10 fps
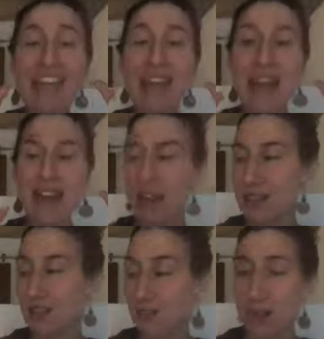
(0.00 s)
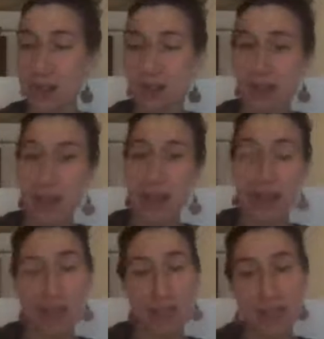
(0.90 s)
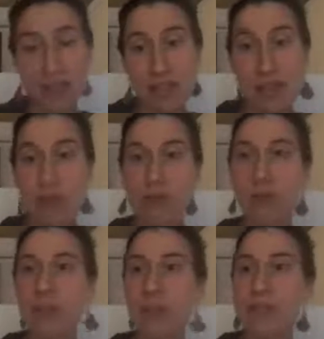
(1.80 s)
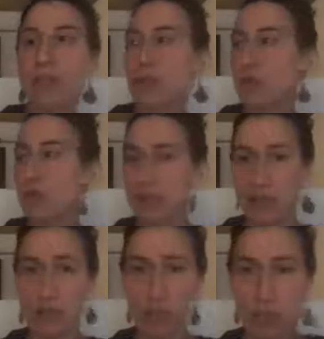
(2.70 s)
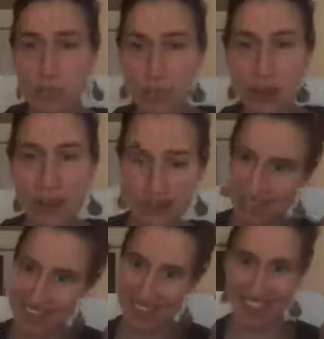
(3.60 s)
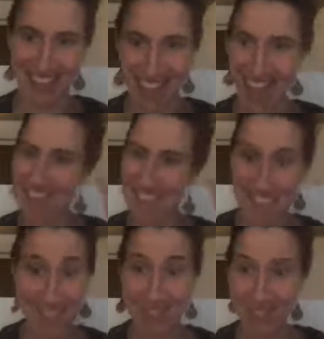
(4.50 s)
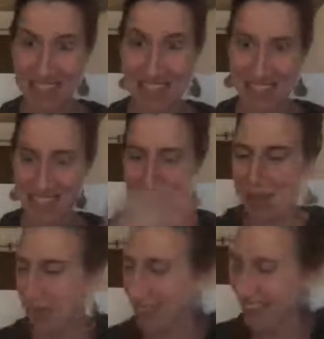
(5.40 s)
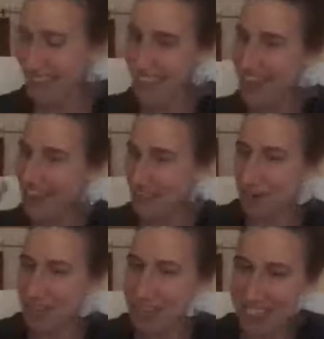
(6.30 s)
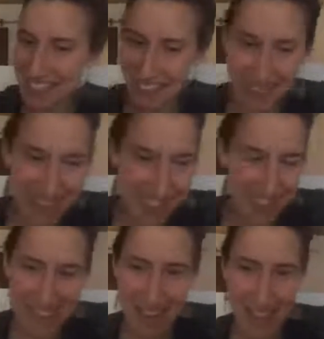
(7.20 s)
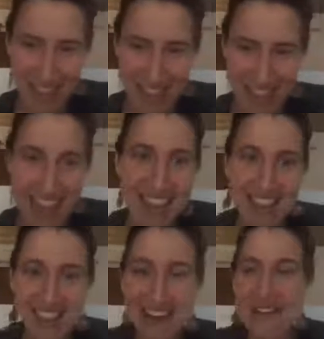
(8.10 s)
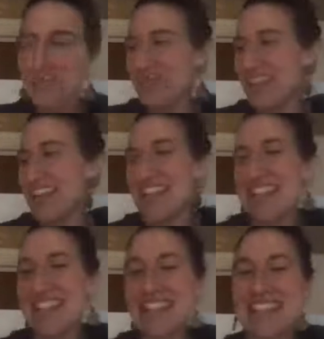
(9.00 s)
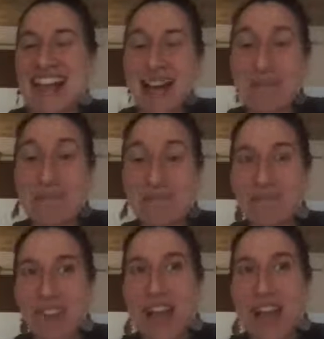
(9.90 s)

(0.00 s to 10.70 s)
And in that act of trusting, and this is also brings it to relationship, right? Because relationship, in particular with a significant other, is